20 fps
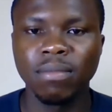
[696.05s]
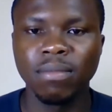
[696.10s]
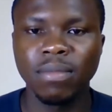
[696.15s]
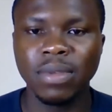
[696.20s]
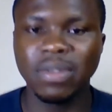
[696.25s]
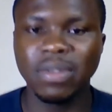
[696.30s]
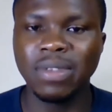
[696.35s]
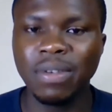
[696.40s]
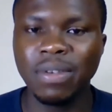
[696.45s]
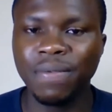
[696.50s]

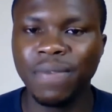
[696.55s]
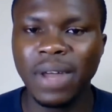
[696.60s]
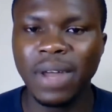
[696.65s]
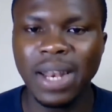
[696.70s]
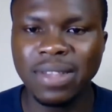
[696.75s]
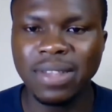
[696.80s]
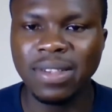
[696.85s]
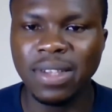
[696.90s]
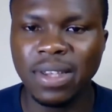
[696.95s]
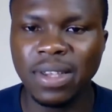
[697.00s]
It's a
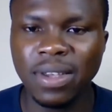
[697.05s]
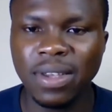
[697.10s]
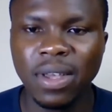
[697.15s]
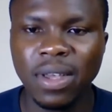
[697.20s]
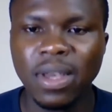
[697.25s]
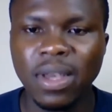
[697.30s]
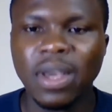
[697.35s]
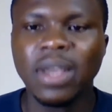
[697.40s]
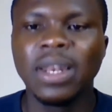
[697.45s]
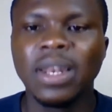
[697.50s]
fallacy.
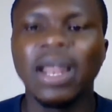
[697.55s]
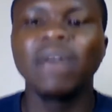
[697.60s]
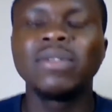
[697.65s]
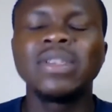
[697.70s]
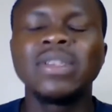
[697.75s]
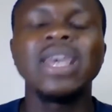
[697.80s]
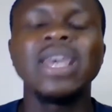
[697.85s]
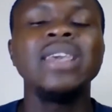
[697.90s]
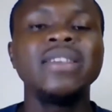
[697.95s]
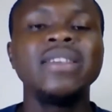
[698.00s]
Now,
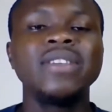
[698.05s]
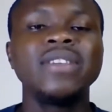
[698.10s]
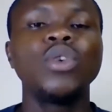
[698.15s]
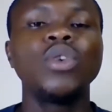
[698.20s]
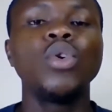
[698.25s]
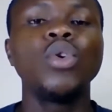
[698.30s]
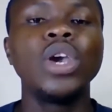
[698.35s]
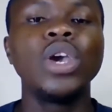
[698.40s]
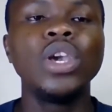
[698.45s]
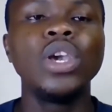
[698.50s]
10 years
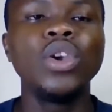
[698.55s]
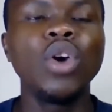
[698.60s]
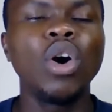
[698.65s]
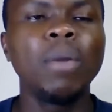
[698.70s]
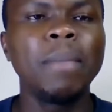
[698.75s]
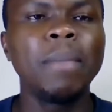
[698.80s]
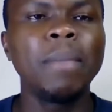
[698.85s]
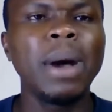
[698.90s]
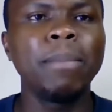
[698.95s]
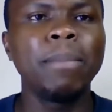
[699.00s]
ago, a young
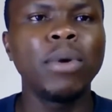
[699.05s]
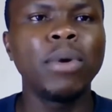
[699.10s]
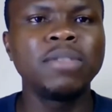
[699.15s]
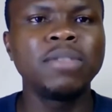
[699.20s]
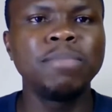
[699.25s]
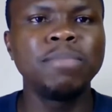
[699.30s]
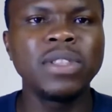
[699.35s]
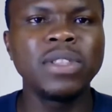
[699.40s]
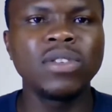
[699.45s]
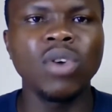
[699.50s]
man bought
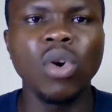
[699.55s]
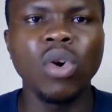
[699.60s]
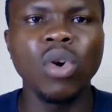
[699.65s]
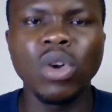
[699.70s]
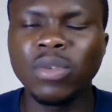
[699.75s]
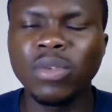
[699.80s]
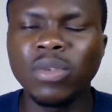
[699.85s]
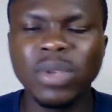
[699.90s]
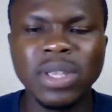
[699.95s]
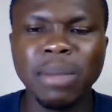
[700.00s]

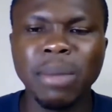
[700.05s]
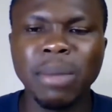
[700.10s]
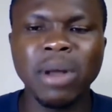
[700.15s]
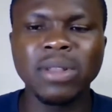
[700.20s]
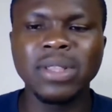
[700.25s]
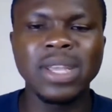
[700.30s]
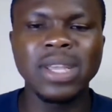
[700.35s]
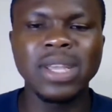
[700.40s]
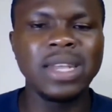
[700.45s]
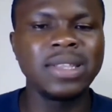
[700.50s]
bitcoins with about
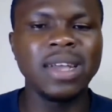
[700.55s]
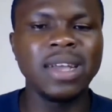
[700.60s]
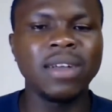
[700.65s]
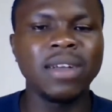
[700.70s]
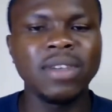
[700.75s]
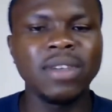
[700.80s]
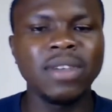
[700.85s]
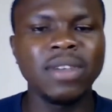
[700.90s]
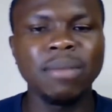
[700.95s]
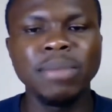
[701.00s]

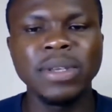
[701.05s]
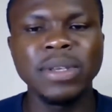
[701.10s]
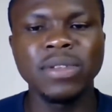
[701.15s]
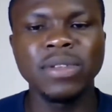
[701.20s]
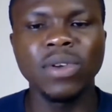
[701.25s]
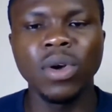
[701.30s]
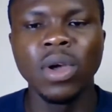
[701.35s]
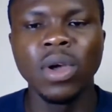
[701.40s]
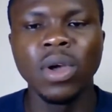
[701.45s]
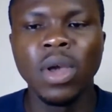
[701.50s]
10,000
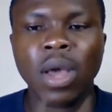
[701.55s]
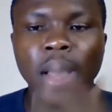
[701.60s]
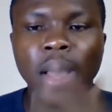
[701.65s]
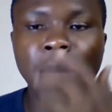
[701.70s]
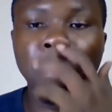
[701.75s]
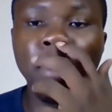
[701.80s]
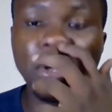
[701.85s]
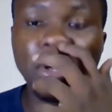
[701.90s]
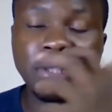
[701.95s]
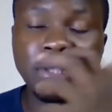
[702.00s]
bitcoin. He
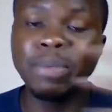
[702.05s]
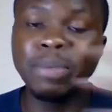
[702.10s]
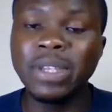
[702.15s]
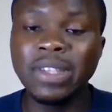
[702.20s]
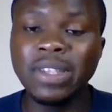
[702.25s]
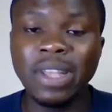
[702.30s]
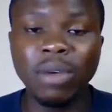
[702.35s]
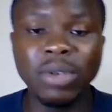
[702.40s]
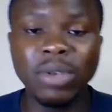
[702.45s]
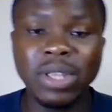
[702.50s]
bought
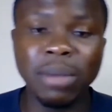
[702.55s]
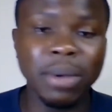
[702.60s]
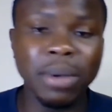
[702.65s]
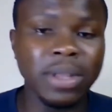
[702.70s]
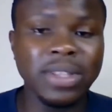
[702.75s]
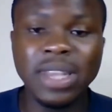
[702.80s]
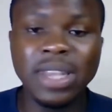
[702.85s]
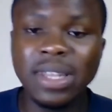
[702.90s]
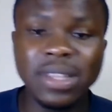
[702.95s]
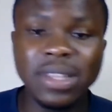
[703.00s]
pizza with about
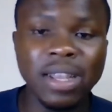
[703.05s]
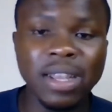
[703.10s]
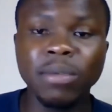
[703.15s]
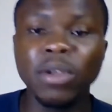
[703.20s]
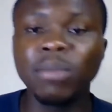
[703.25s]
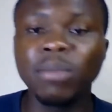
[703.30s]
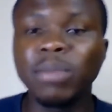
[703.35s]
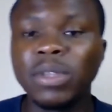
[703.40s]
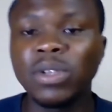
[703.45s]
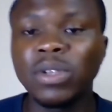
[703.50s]

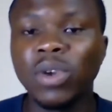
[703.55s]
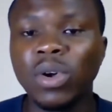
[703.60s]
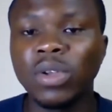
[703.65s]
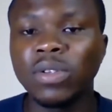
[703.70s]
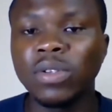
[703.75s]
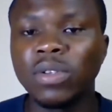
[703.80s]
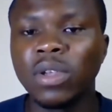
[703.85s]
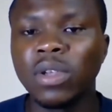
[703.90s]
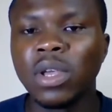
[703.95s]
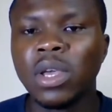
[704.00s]
10,000
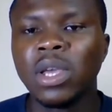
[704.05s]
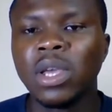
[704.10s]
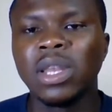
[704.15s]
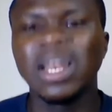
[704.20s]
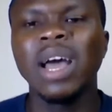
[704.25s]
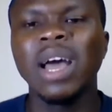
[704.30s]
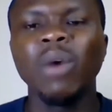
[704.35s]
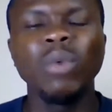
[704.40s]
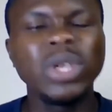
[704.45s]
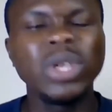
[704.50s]
bitcoins.
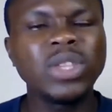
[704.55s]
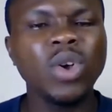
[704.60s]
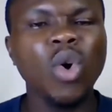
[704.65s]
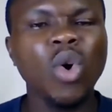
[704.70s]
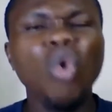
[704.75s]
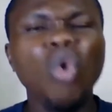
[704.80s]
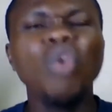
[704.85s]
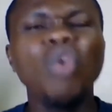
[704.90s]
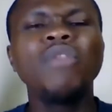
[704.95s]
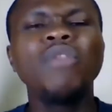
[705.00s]
Now, with
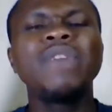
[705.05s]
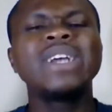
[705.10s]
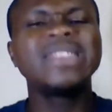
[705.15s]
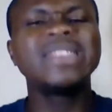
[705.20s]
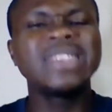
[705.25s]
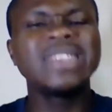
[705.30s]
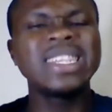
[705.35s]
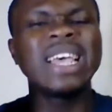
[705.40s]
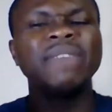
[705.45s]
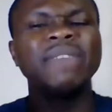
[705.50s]
over
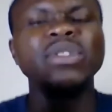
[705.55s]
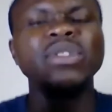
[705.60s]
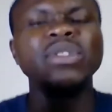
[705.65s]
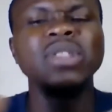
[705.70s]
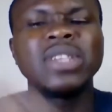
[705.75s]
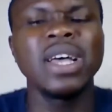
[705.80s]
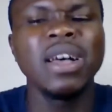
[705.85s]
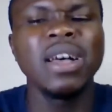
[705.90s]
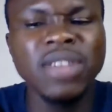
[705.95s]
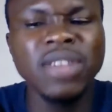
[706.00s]

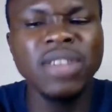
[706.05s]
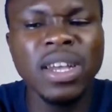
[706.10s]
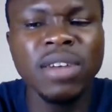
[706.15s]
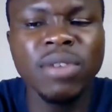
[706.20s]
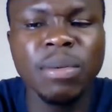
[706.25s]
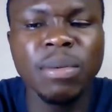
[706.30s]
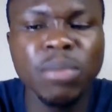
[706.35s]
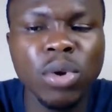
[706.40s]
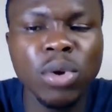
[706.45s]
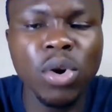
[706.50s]
7,000
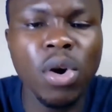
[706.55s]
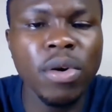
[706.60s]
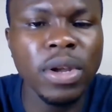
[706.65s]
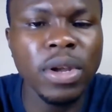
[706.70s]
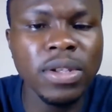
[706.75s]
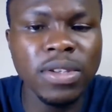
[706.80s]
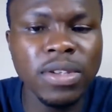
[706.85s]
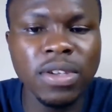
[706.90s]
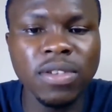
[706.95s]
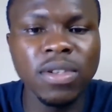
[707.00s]

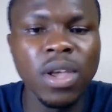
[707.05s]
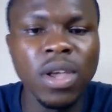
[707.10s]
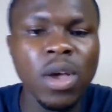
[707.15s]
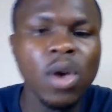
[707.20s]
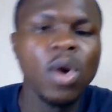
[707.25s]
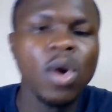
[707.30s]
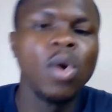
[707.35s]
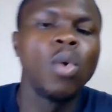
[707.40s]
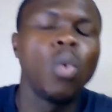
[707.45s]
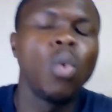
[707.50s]
cryptocurrencies,
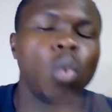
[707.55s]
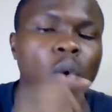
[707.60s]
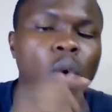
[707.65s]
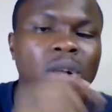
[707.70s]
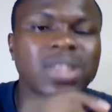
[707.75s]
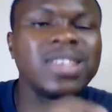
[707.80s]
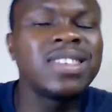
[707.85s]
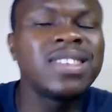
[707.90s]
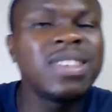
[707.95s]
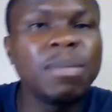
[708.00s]

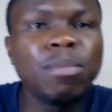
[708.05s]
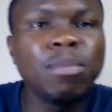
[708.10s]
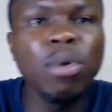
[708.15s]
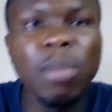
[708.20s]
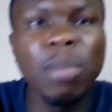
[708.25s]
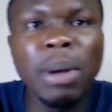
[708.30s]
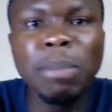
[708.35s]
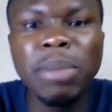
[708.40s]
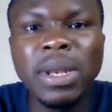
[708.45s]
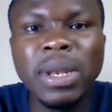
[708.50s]
what is the
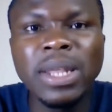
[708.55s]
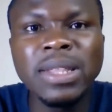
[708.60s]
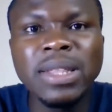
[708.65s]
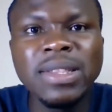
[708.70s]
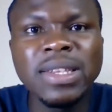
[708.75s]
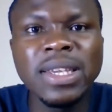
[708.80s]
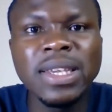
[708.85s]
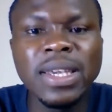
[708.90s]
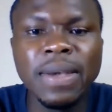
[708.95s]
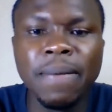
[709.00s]

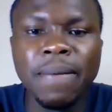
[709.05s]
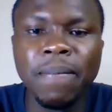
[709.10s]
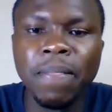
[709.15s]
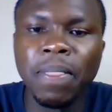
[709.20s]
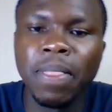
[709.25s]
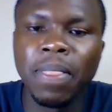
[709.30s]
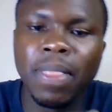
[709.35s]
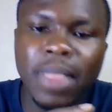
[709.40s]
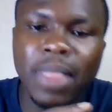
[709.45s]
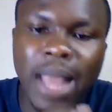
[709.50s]
probability
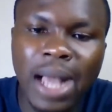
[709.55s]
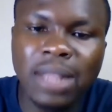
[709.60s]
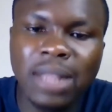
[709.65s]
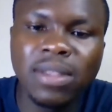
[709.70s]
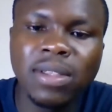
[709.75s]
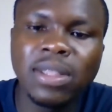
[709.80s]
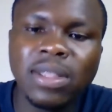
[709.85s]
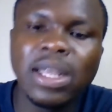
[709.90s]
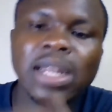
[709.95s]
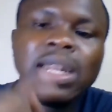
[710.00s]

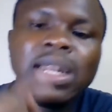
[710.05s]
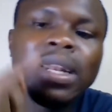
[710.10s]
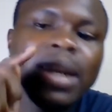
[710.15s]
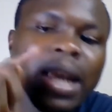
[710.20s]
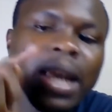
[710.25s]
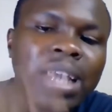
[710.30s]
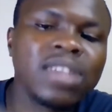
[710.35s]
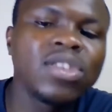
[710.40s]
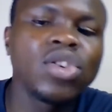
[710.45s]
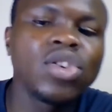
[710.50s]
that the
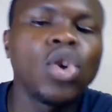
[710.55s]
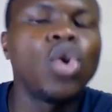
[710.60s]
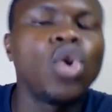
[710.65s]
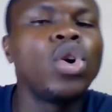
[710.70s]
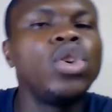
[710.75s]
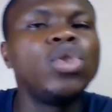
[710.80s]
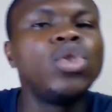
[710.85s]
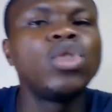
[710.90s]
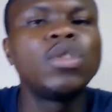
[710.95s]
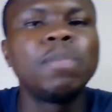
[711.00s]
next coin
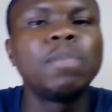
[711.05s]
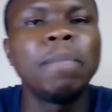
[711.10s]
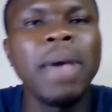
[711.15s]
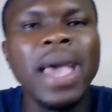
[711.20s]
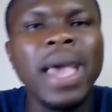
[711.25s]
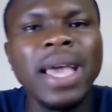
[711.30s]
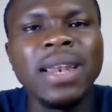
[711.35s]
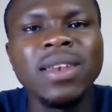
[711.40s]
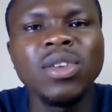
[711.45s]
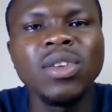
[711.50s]
you
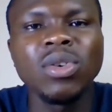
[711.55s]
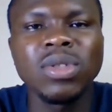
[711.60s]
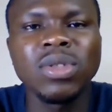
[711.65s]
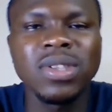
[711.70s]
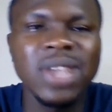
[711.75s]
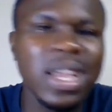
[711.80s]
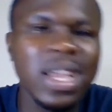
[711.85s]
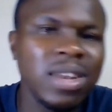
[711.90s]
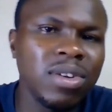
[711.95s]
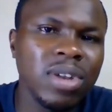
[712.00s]
spend your
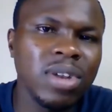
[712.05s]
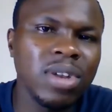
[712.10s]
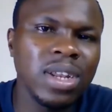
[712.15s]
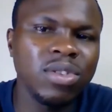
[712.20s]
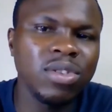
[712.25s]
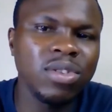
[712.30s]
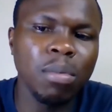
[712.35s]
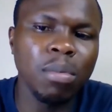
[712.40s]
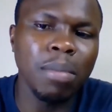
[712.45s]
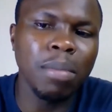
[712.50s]
$10
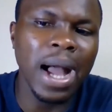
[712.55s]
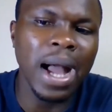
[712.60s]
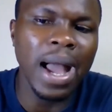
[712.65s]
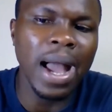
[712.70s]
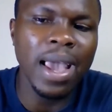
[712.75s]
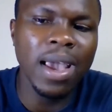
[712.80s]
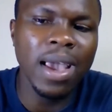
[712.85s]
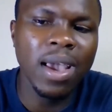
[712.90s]
to buy